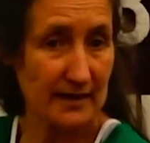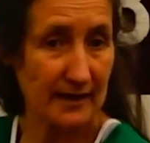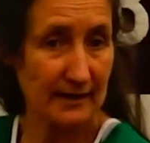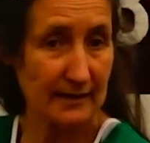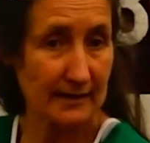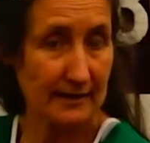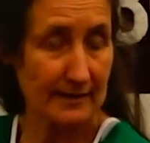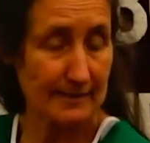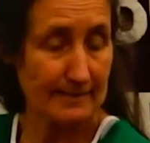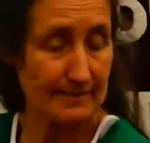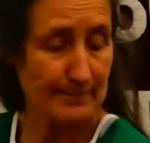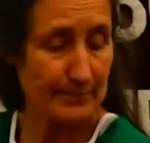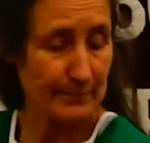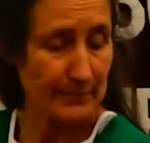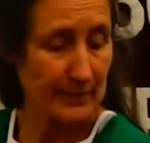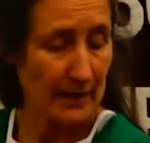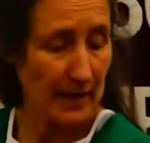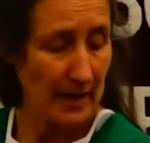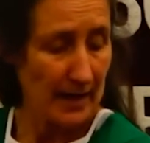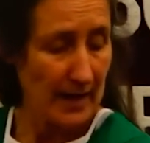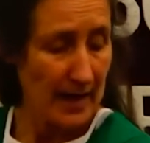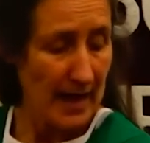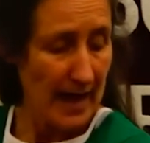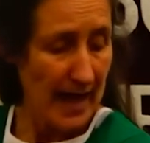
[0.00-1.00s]
tendon
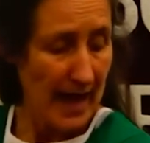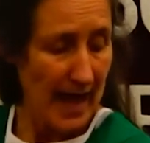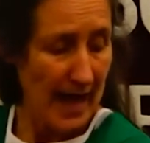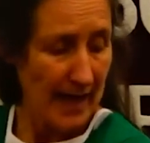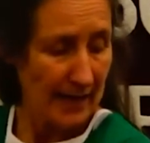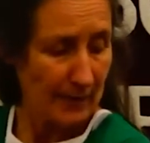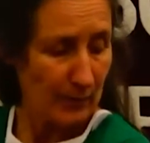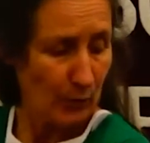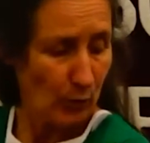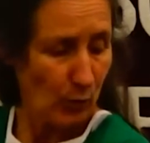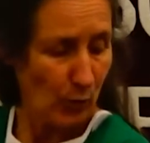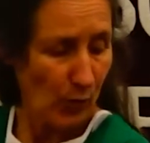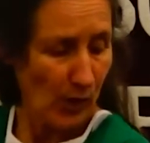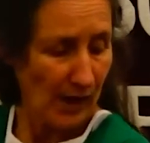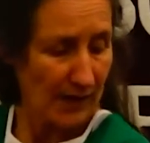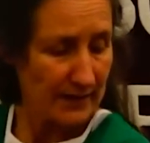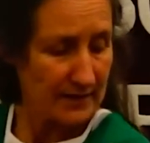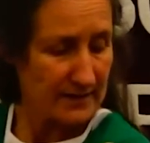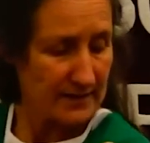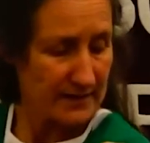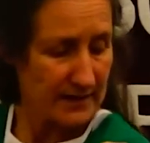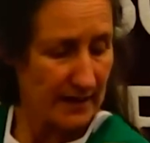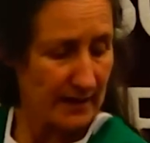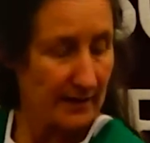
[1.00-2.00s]
and a
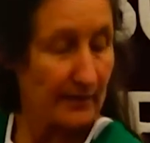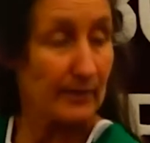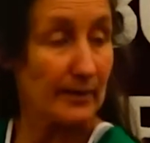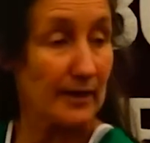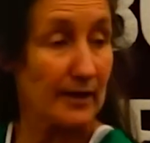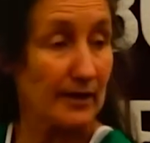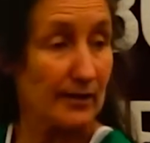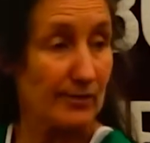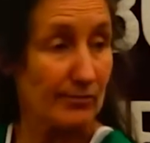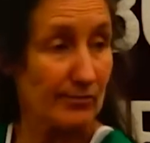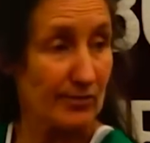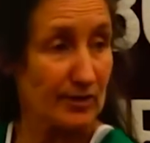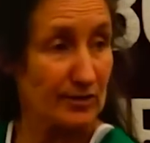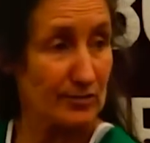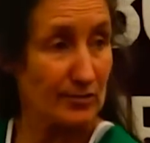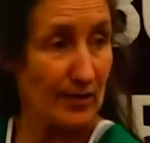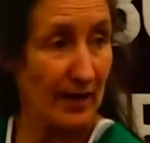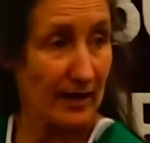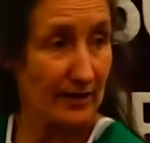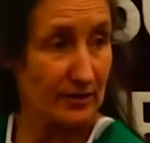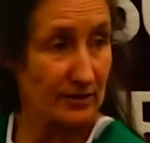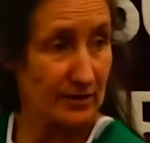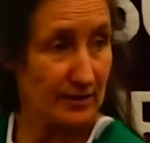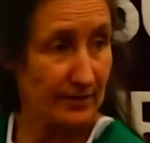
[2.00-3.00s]
1 centimetre
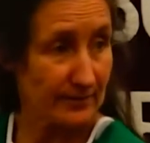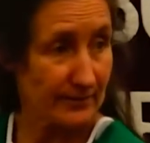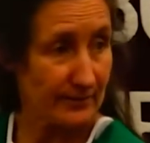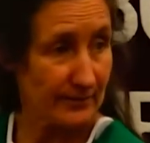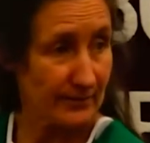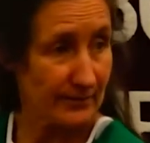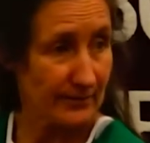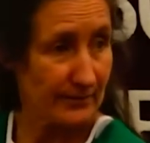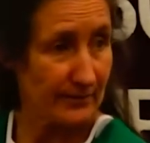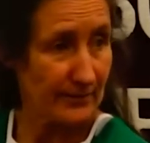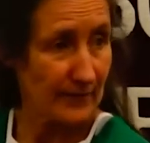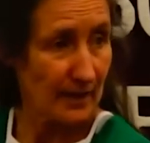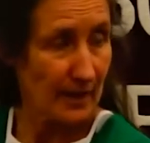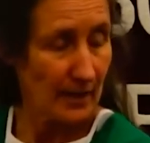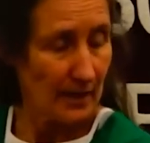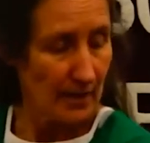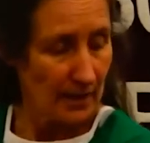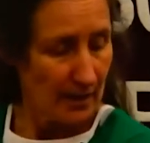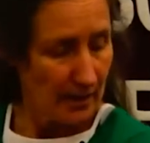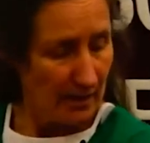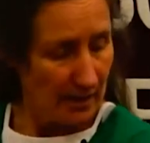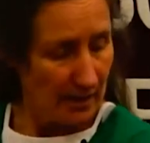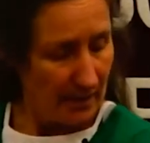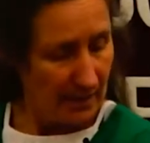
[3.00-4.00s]
retraction."
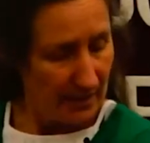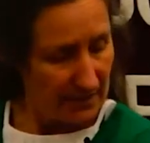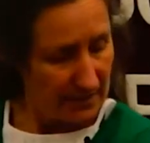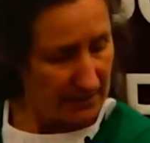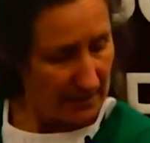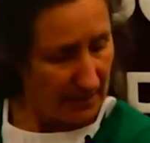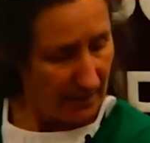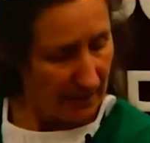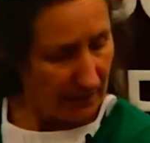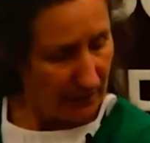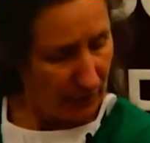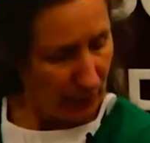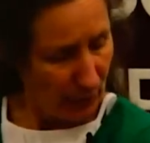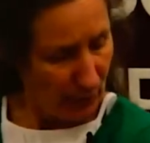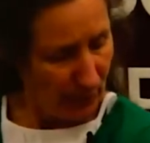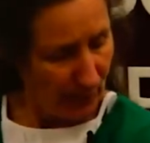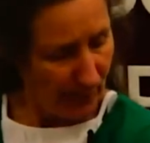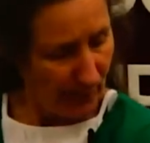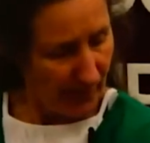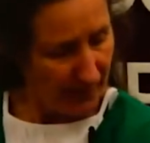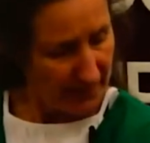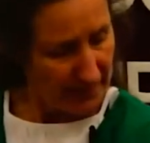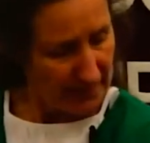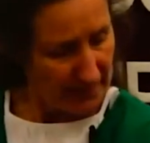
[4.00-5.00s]
He said, "Your
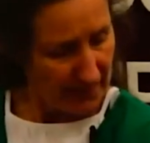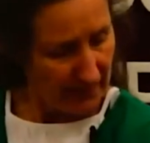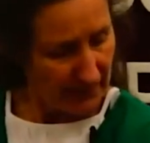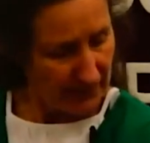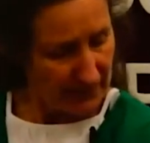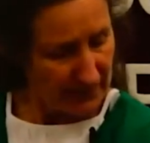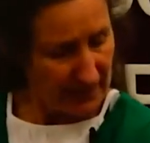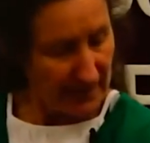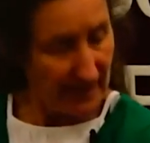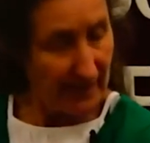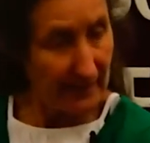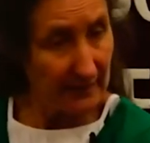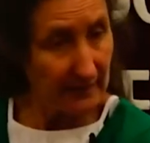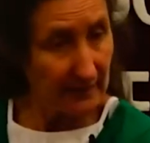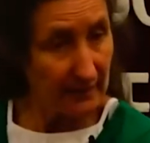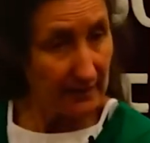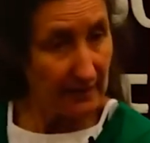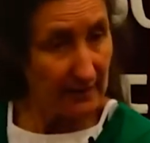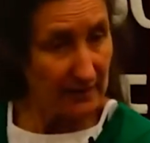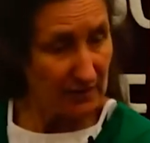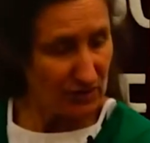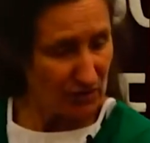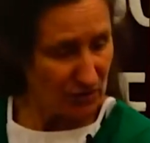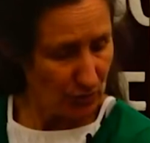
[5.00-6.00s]
bicep tendon
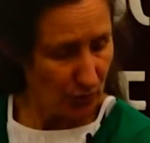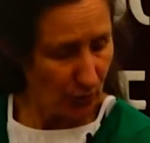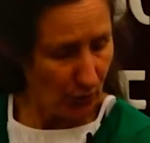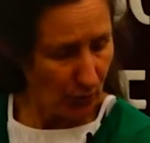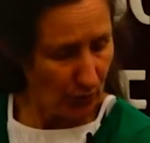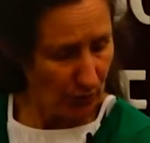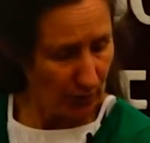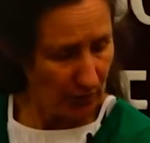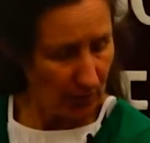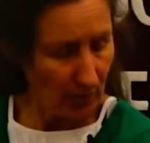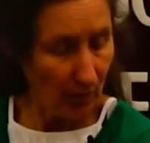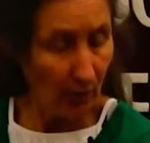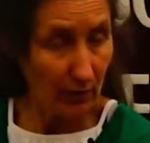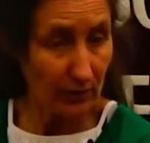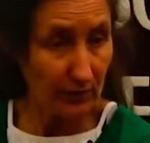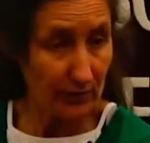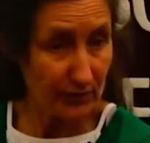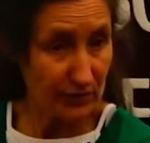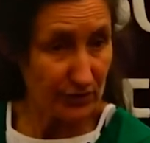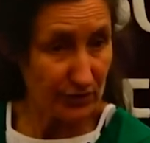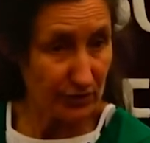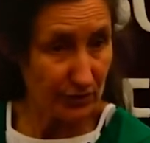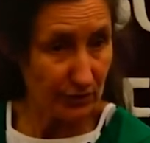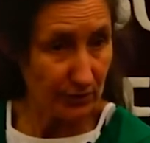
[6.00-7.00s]
is torn
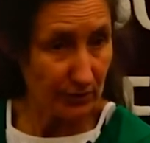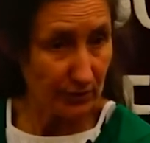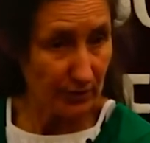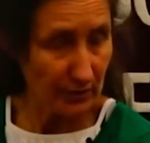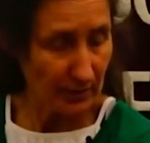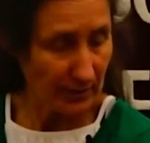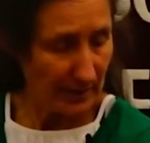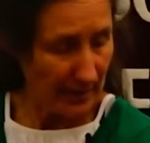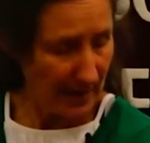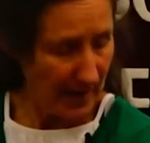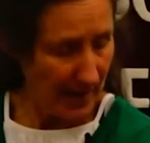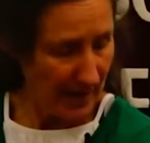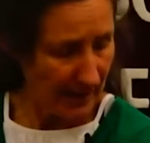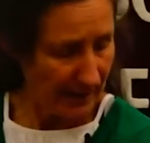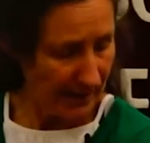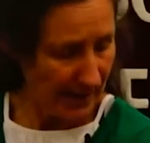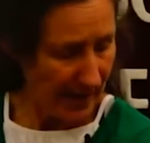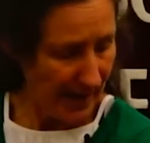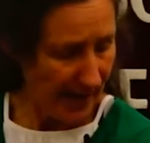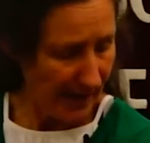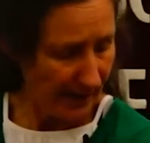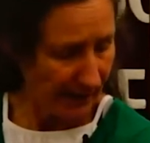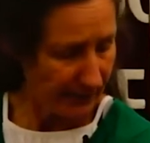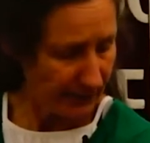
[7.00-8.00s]
longitudinal and
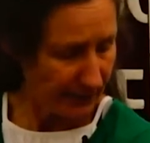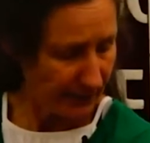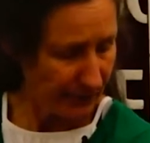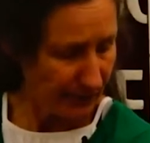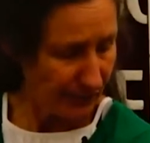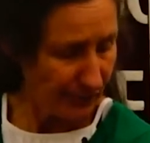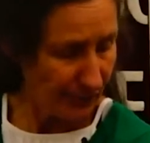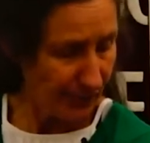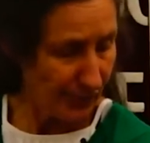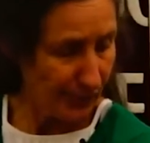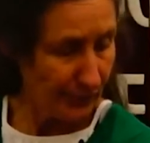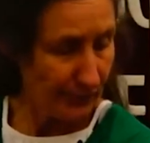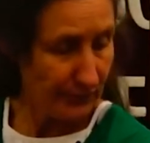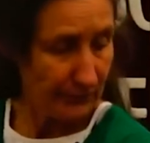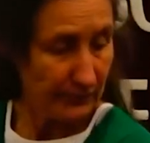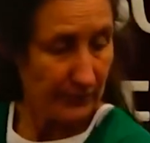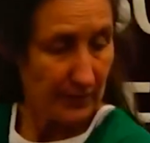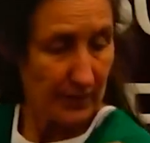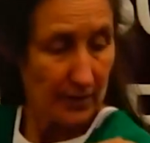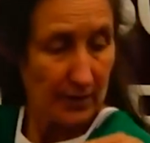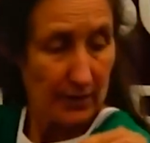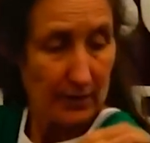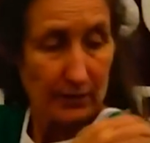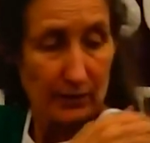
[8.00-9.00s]
out of the groove.
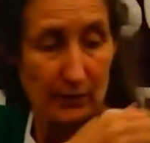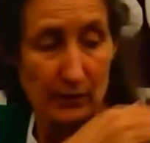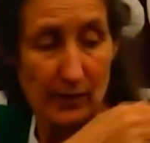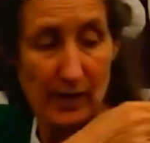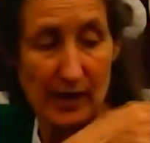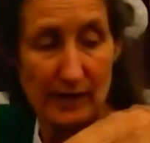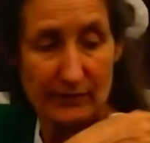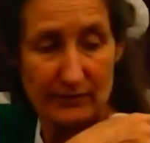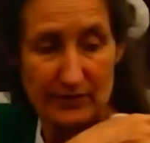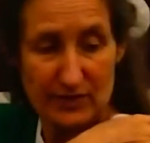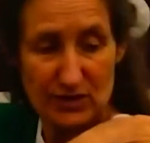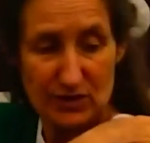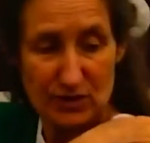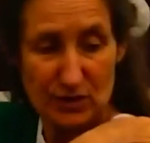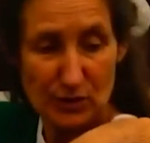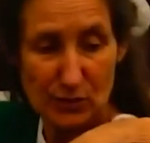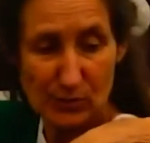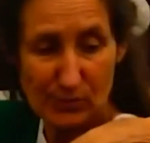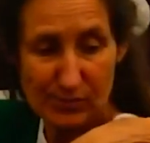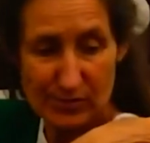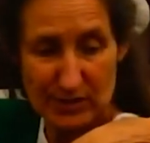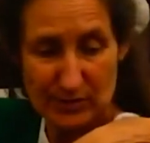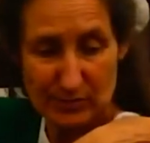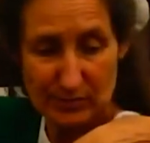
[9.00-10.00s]
You have a
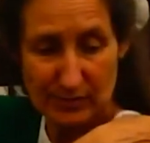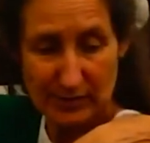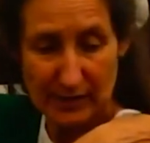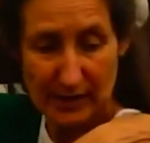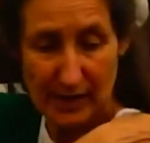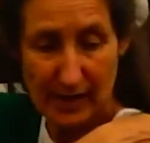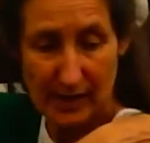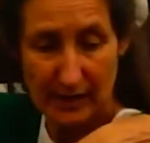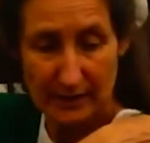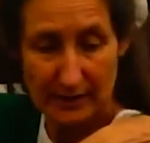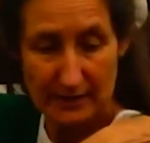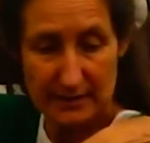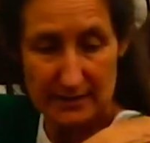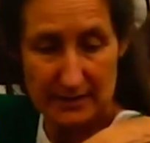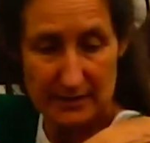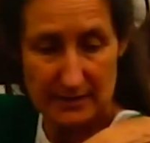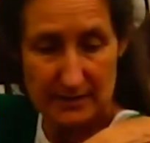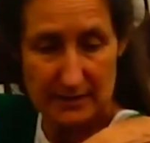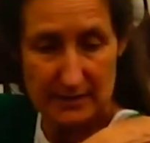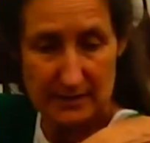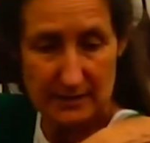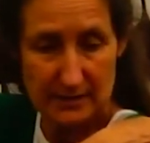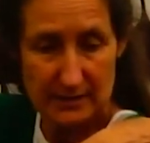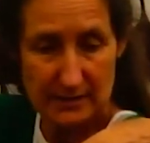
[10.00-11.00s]

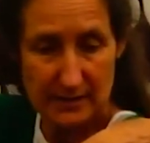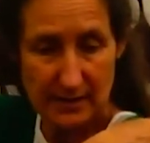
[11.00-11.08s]
infraspinatus